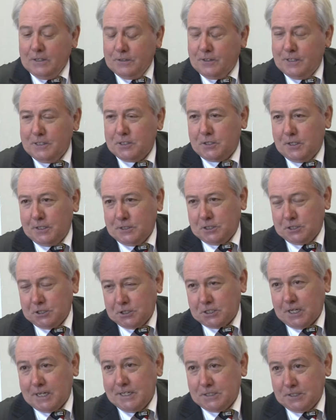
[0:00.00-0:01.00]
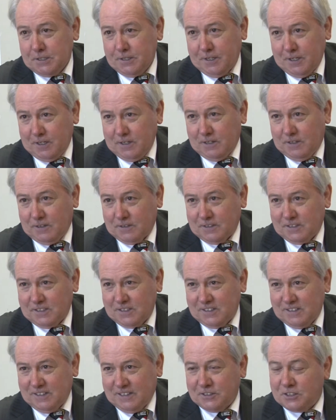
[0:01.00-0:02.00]
these things are state of the
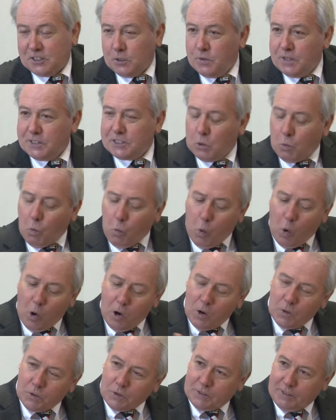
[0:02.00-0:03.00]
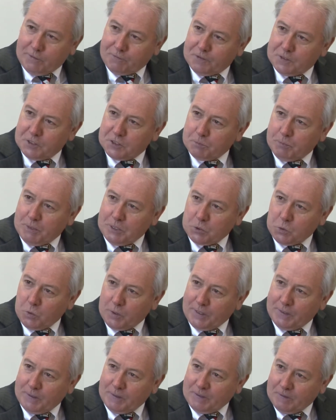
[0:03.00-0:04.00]
art. And so there's a world of difference
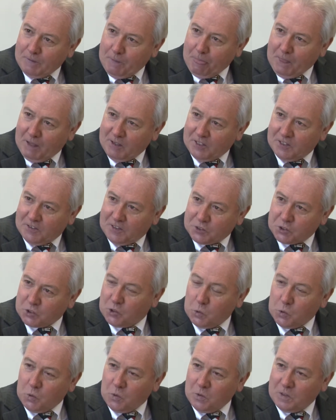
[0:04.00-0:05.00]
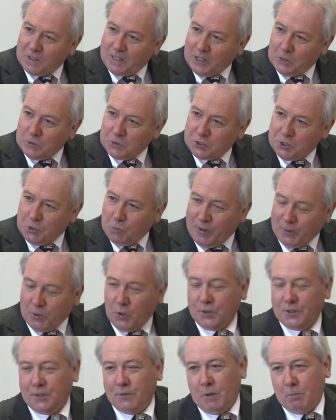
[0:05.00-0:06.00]
between the school coach you went
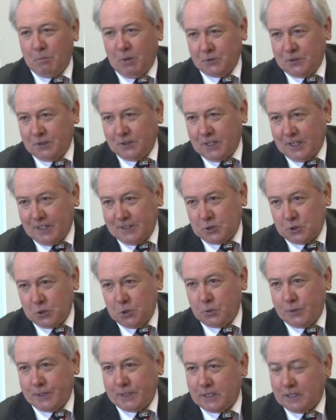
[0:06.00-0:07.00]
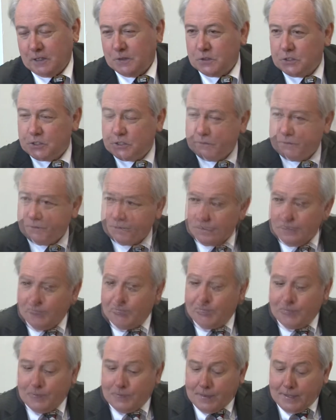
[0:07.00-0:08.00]
on and the modern day touring coach.
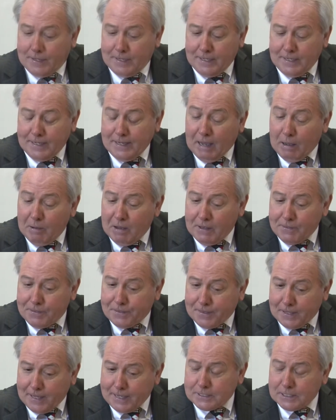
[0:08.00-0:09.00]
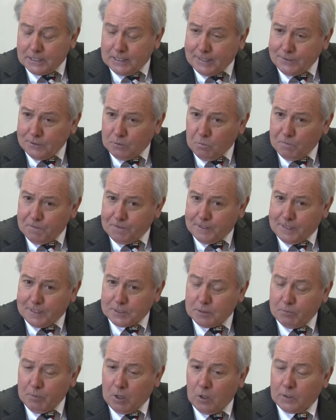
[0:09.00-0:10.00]
The theatre, London
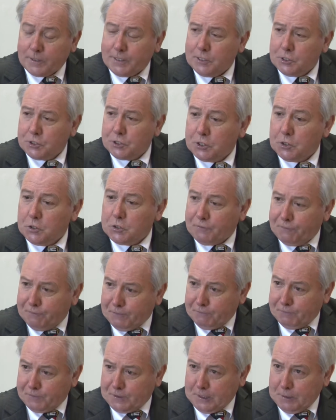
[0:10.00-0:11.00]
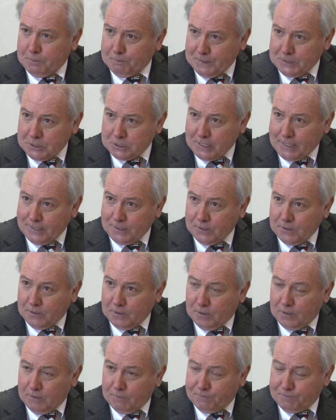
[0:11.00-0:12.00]
theatre market huge. 15%
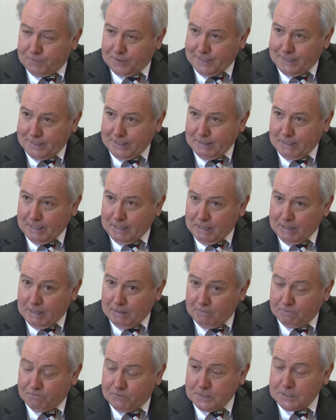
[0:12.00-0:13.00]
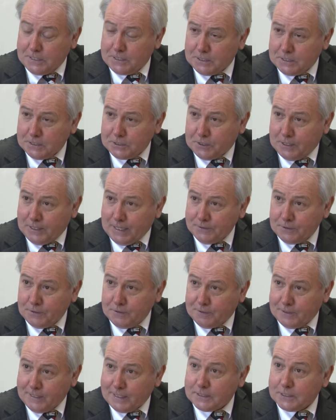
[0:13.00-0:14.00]
of the visitors to
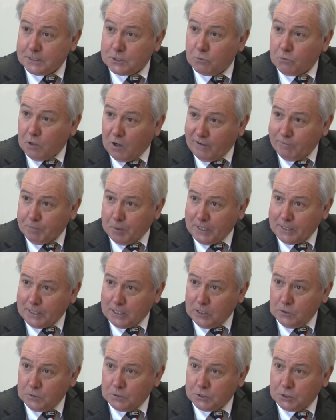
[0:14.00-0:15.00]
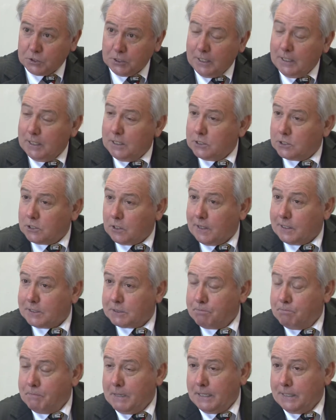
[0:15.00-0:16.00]
London theatres arrive by coach. So
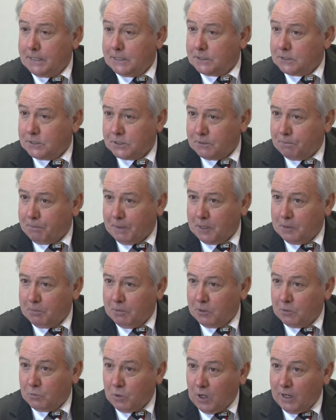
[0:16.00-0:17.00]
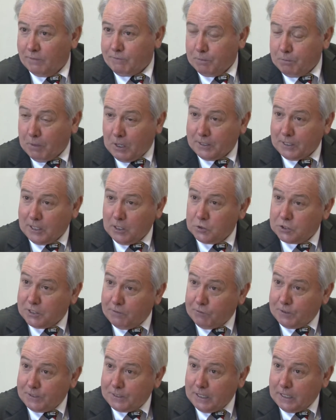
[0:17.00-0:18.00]
that's millions of people arriving by coach
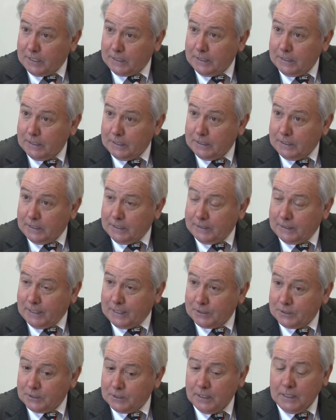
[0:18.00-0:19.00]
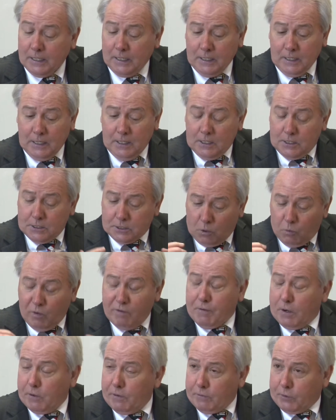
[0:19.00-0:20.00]
every day in London. So
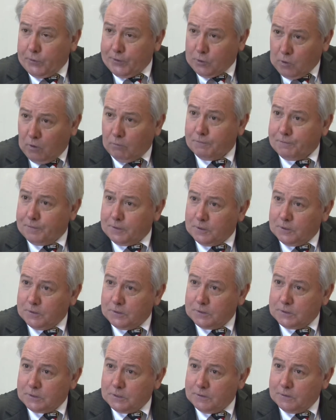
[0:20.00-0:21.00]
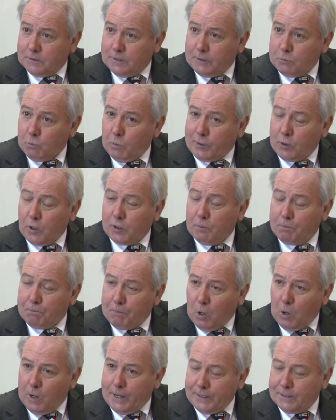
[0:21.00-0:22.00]
we're very, very confident that we've got a
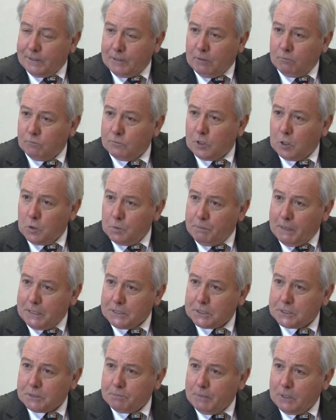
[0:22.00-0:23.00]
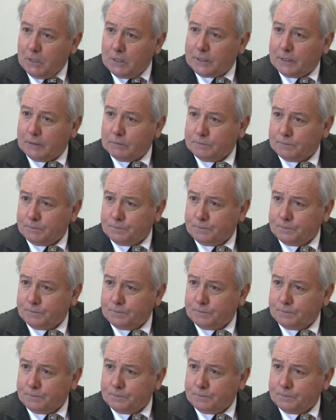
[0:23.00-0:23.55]
buoyant and robust market.